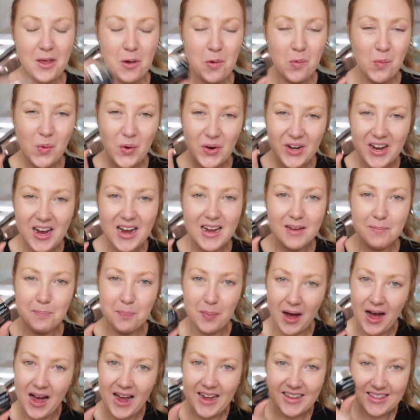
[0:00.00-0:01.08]
Would I
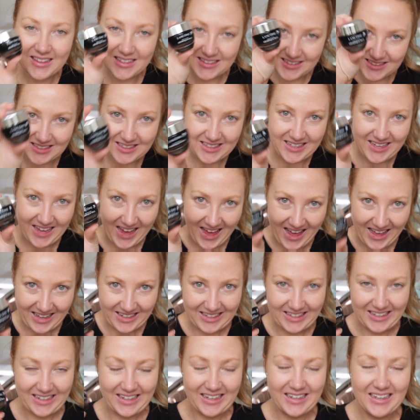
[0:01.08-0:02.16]
buy this
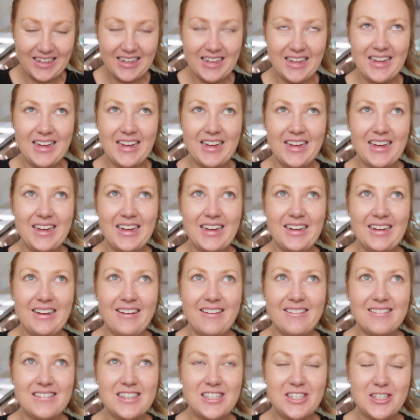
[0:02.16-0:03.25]
again?
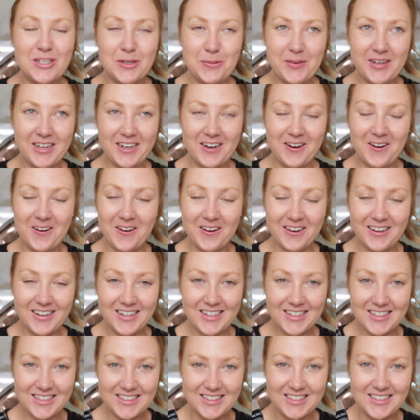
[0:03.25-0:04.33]
To be
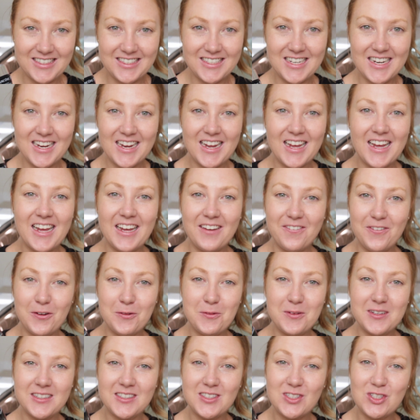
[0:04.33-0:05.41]
honest, if
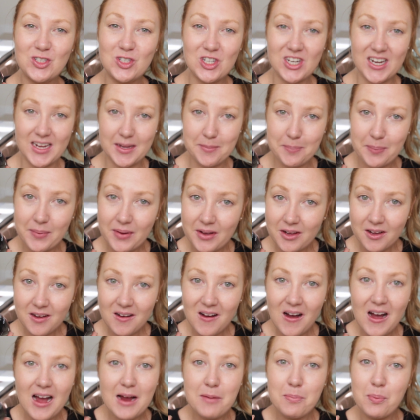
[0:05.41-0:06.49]
it was cheaper,
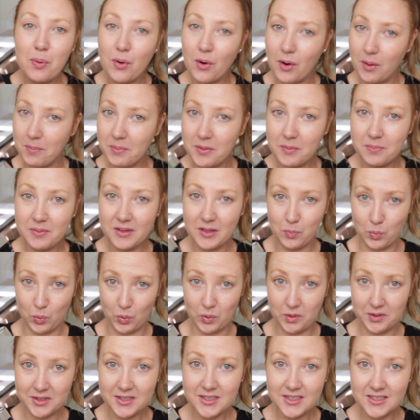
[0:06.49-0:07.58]
I probably
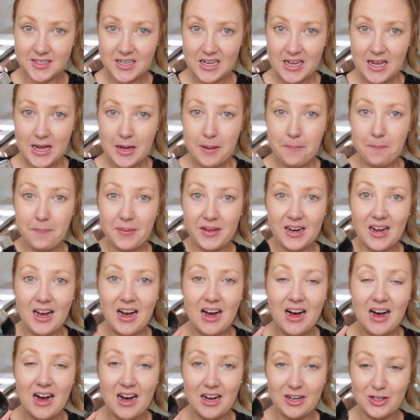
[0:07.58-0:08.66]
would, but
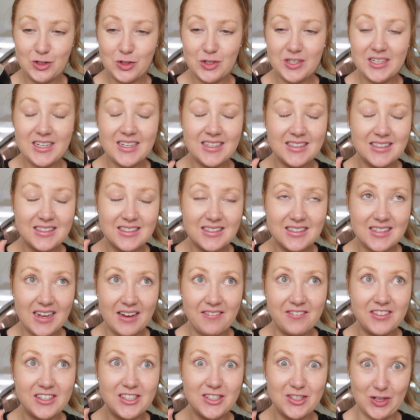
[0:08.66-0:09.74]

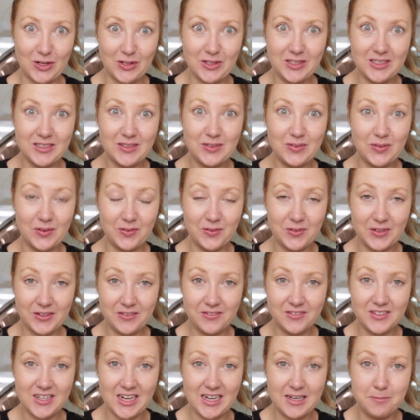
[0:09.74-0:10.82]
$107 for
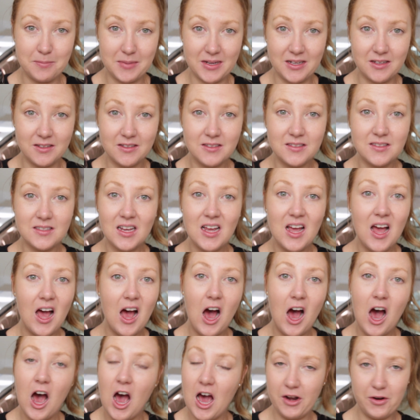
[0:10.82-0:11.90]
15ml,
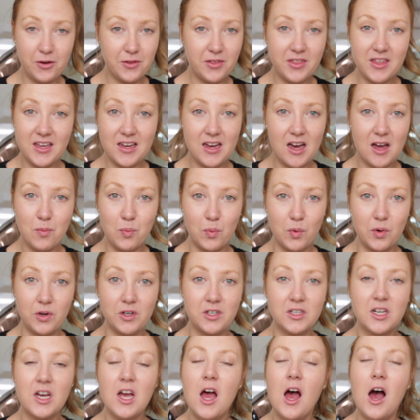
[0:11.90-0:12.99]
I don't think I
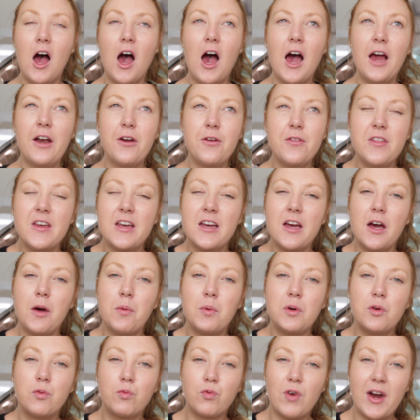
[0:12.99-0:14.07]
would. I don't think
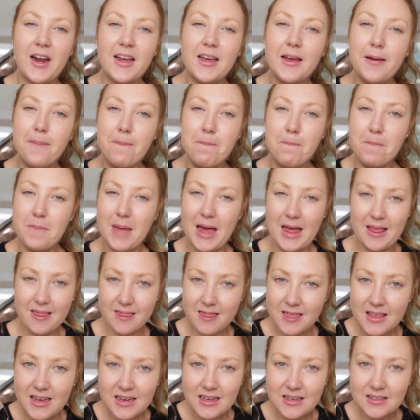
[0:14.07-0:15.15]
I would
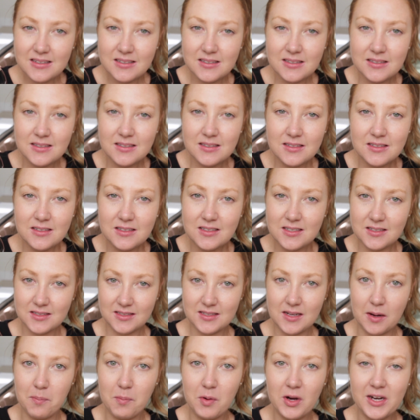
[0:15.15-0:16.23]
recommend this to
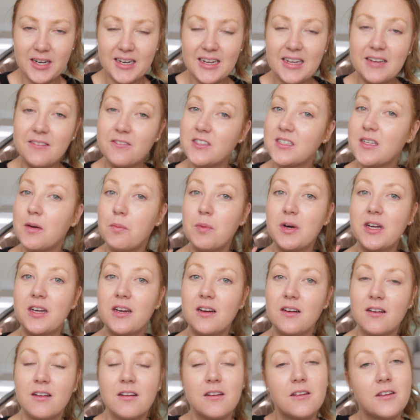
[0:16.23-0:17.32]
someone. If someone
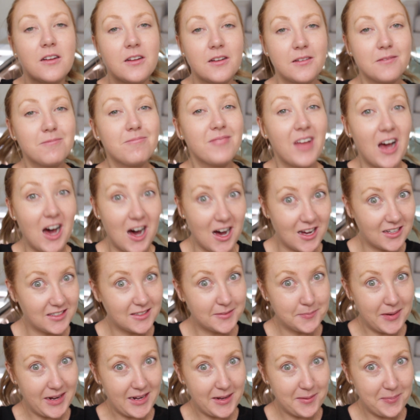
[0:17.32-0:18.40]

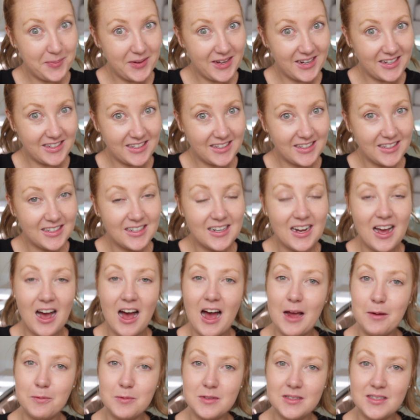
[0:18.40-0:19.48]
asked my opinion,
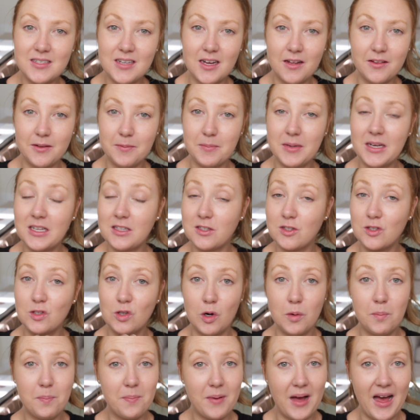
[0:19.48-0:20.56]
I would tell them it's
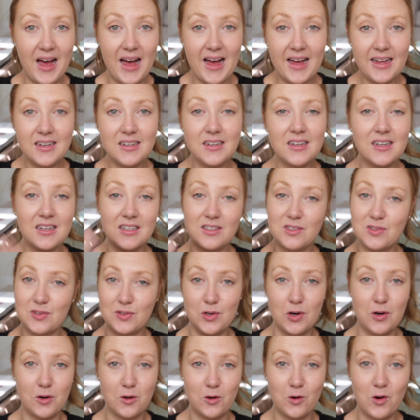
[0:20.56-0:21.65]
not bad,
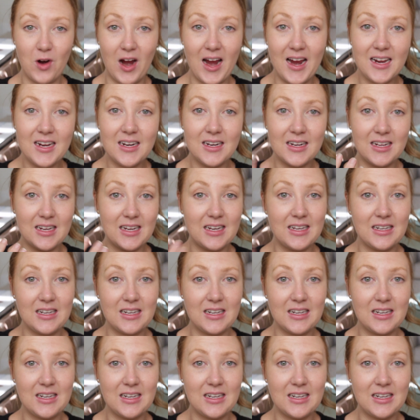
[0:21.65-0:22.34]
it's not great,